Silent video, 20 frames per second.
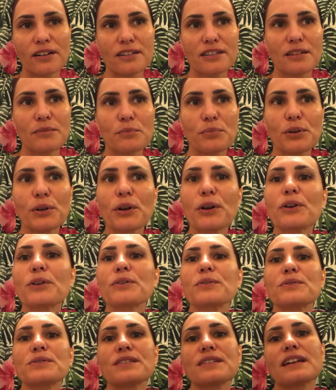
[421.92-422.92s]
some
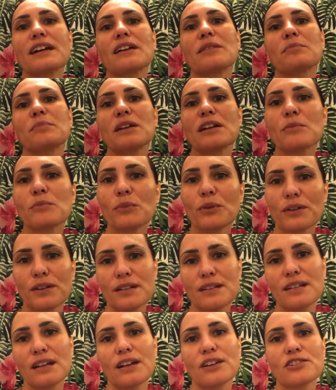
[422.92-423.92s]
pros, like being more
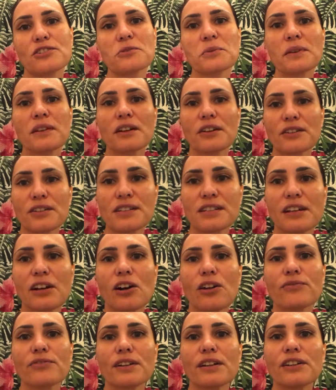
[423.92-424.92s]
in touch with
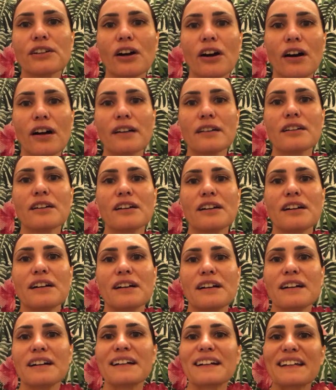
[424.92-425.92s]
ourselves and not
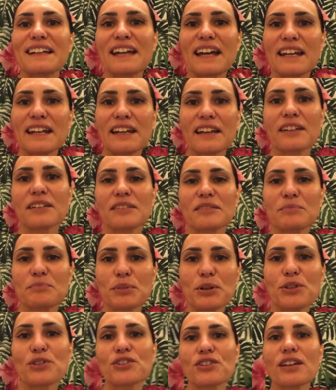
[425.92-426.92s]

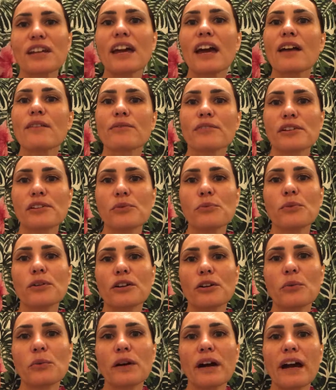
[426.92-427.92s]
pushing
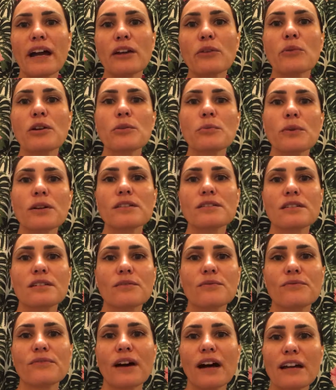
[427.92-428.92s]
everyone away. We want to
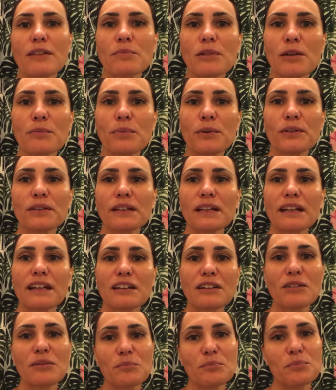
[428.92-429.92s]
invite people
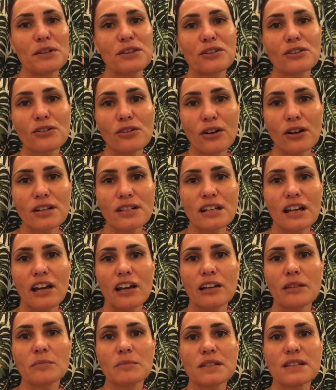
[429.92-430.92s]
in, but there are
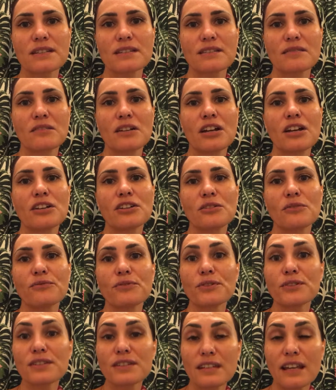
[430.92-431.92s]
times
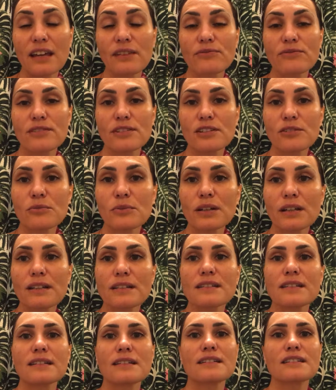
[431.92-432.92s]
for safety
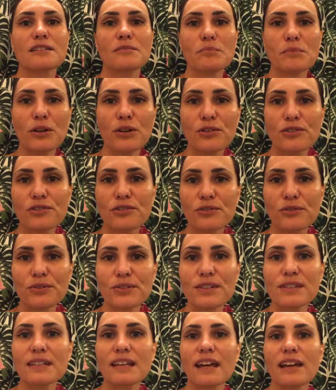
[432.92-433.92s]
reasons, emotional
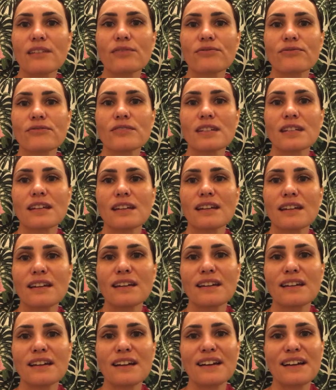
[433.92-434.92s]

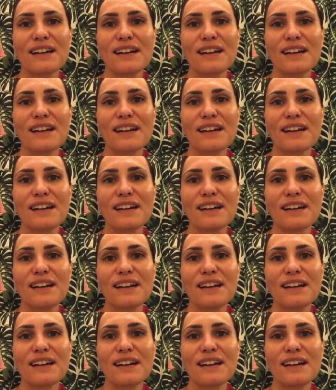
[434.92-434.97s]
safety,